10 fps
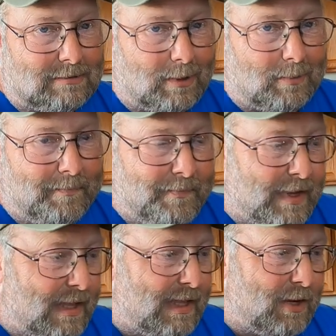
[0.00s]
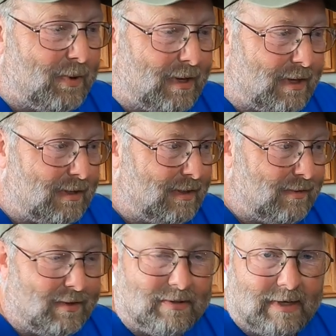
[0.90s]
So anyway, luckily
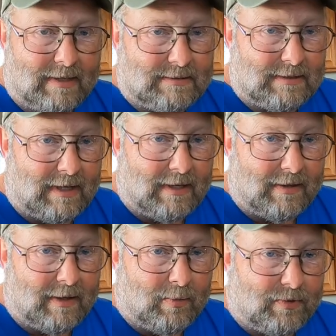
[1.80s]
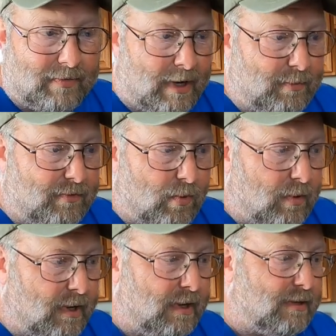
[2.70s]
in this case, uh, it was found
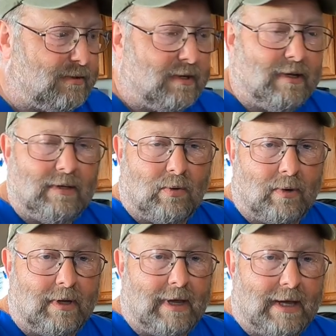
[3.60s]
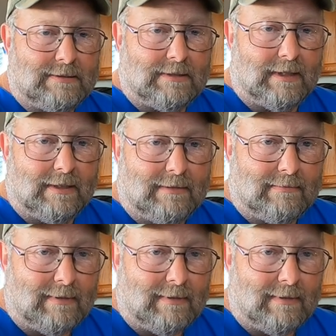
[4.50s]
before any incident or any accident.